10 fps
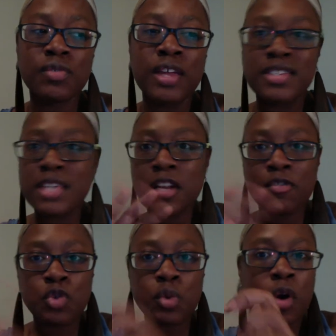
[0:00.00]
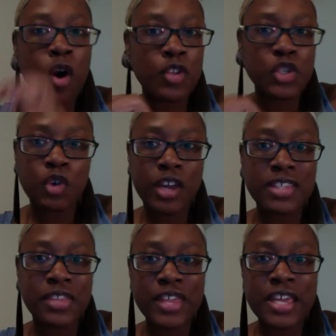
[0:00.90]
instead of doing all these
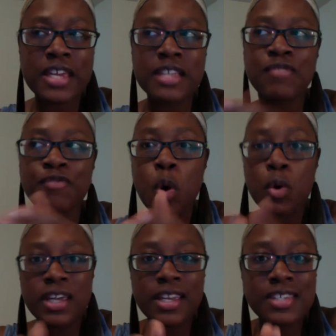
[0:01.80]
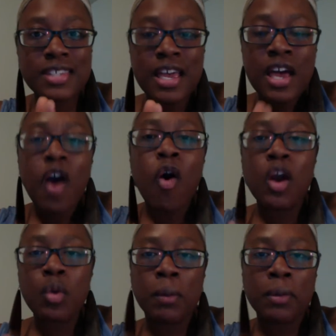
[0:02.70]
crazy things, focus
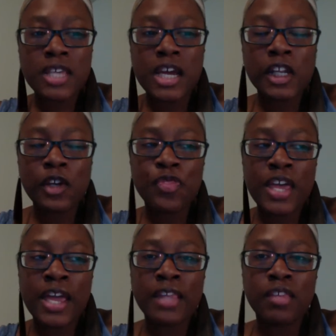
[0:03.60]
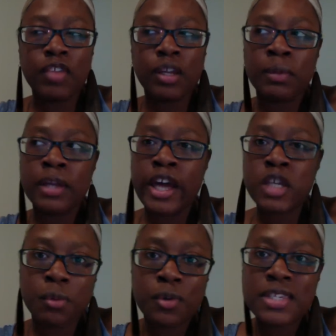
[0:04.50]
on one particular thing and develop an
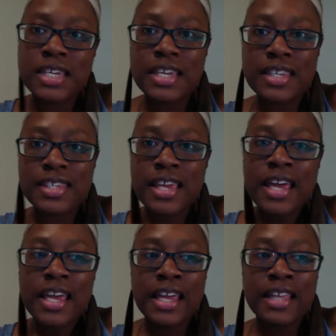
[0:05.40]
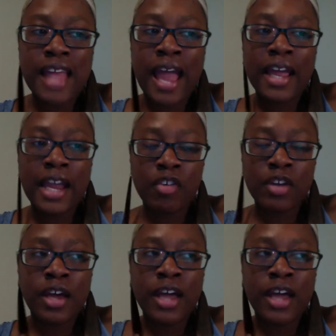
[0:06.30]
expertise in that area.